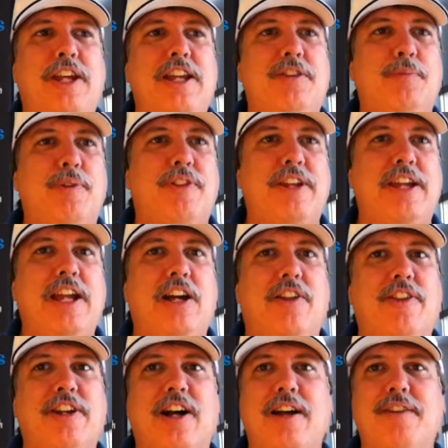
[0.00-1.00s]
Keith with the
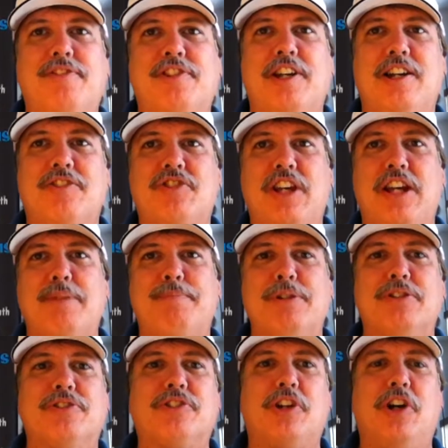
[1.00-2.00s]
Healthy Lifestyle
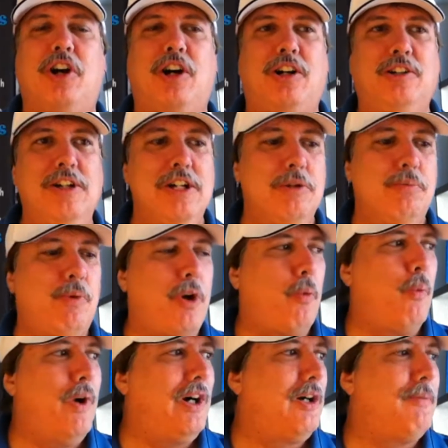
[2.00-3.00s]
Champions Call. I want
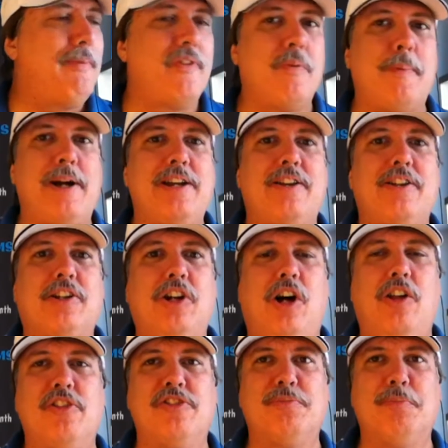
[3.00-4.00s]
to welcome everybody to the
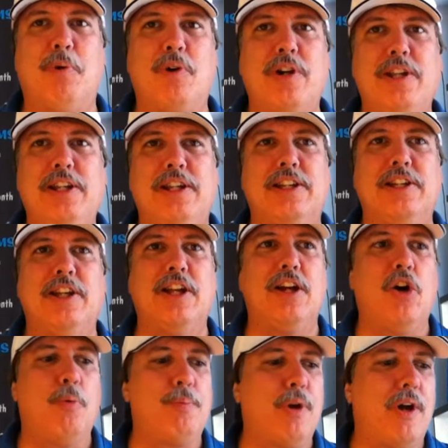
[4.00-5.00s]
call this morning, and
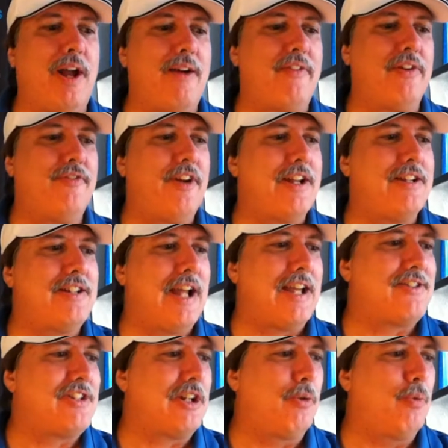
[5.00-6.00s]
I hope you're having a
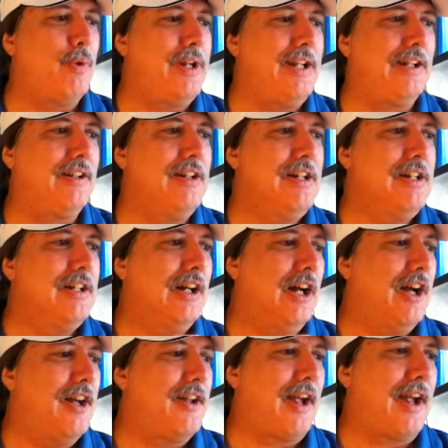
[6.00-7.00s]
fantastic week.
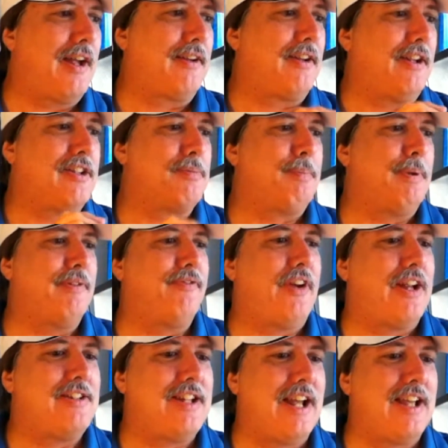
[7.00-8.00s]
It's been
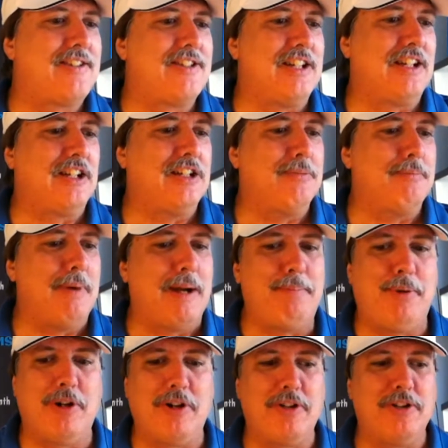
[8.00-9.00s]
fantastic in my
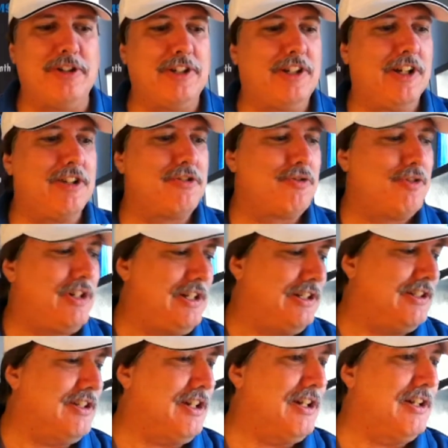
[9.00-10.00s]
part of the country,
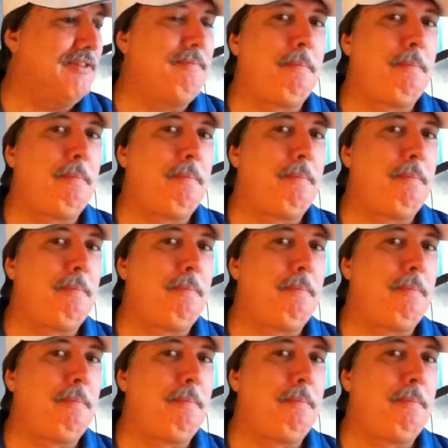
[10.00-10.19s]
and